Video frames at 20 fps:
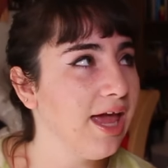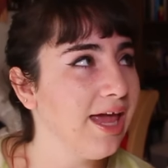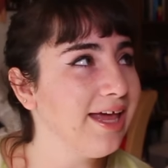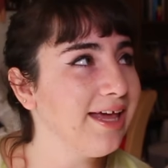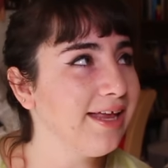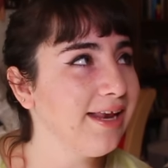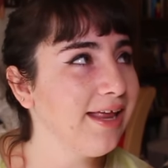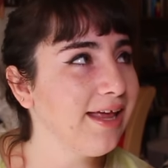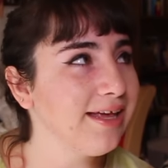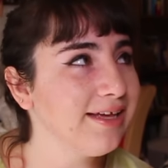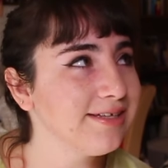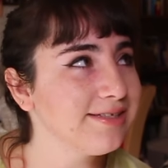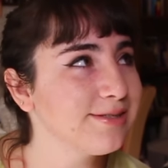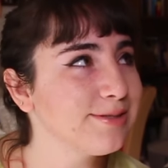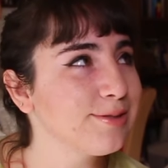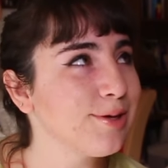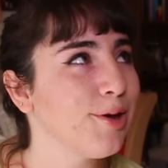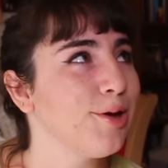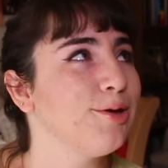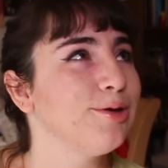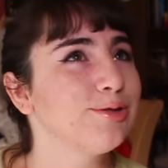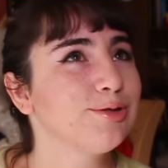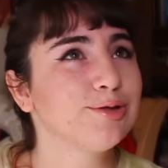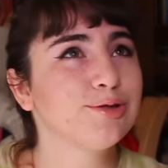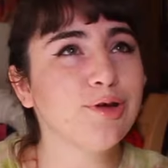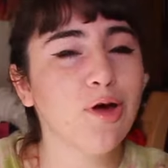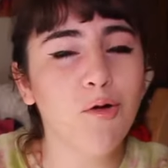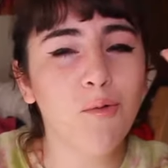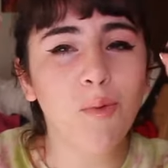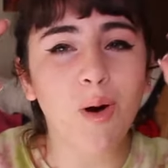It is
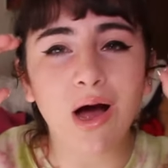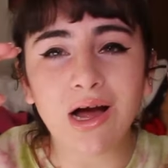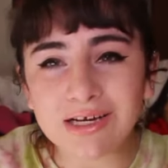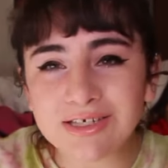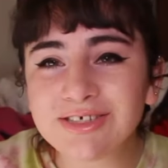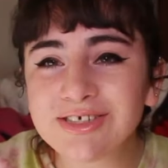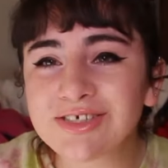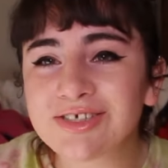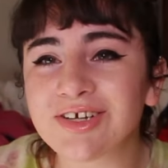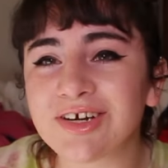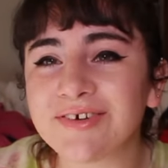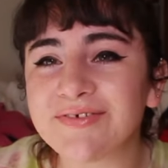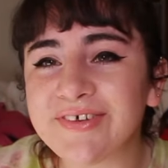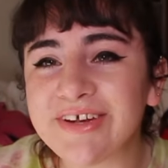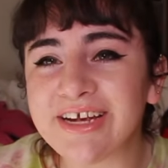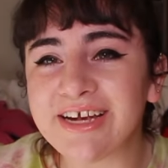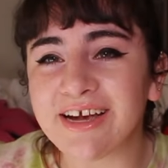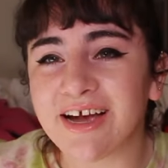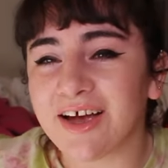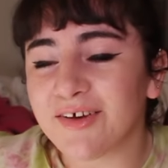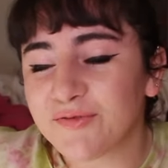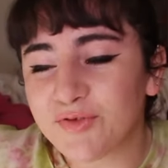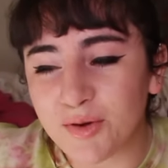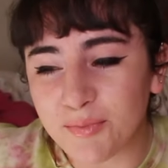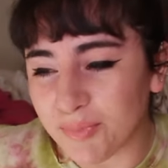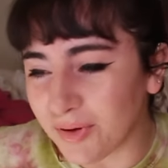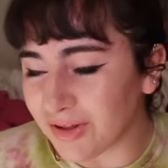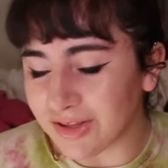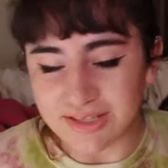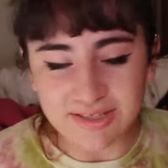so undeserving of
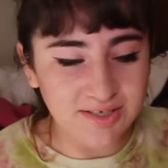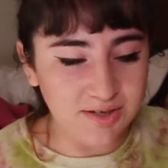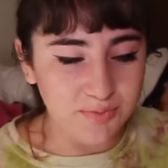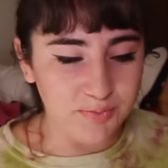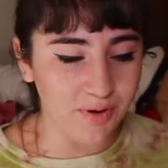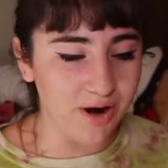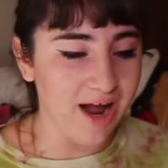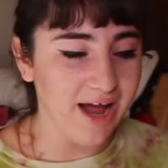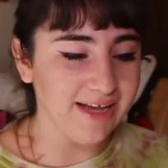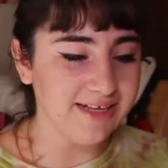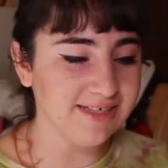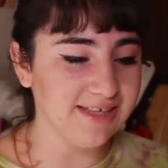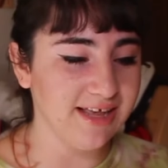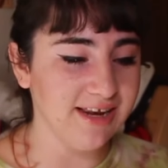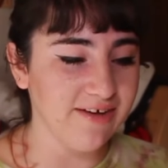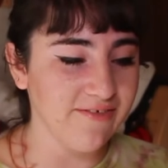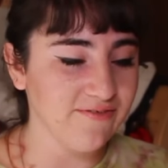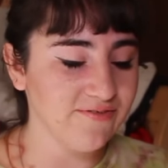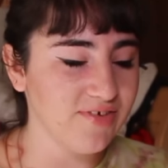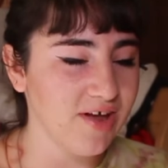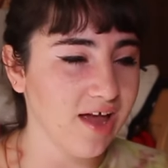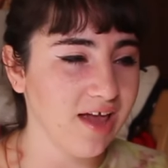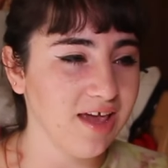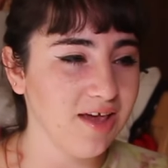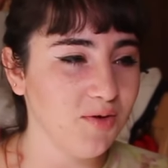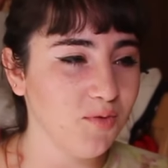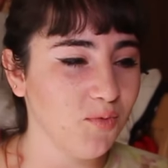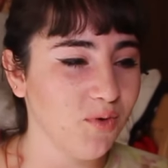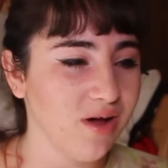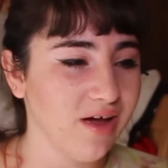the Pulitzer Prize that it
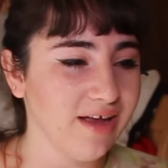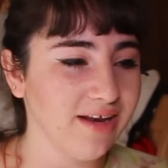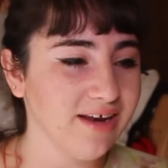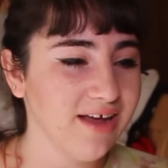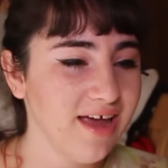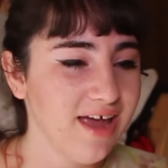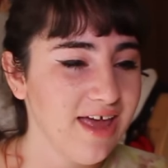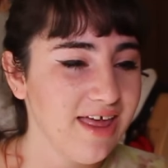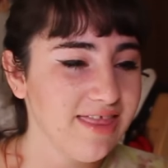fucking won